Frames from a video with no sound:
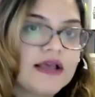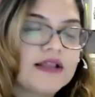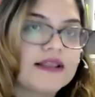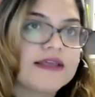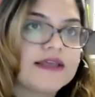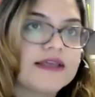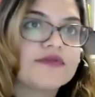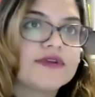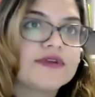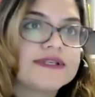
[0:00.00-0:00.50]

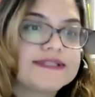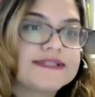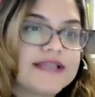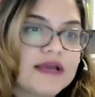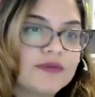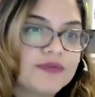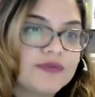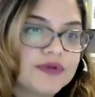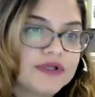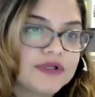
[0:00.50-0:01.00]
Like, for
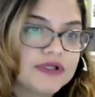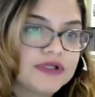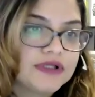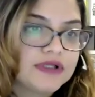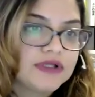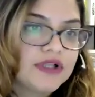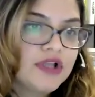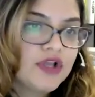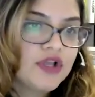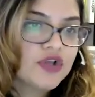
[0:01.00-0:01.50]

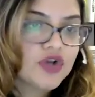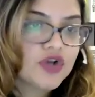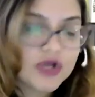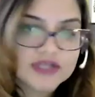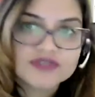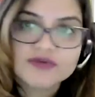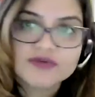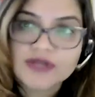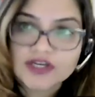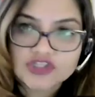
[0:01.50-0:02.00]
example,
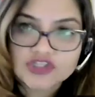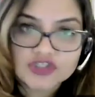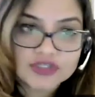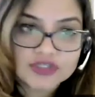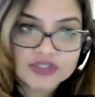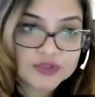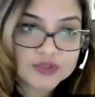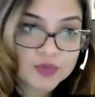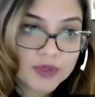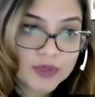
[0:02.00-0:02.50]
cost reduction
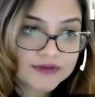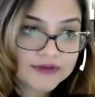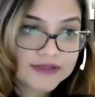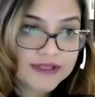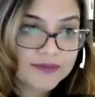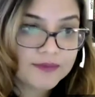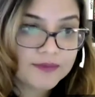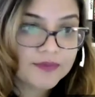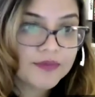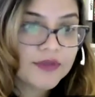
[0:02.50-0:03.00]
is one of
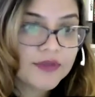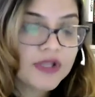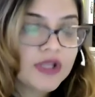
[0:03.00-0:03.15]
them,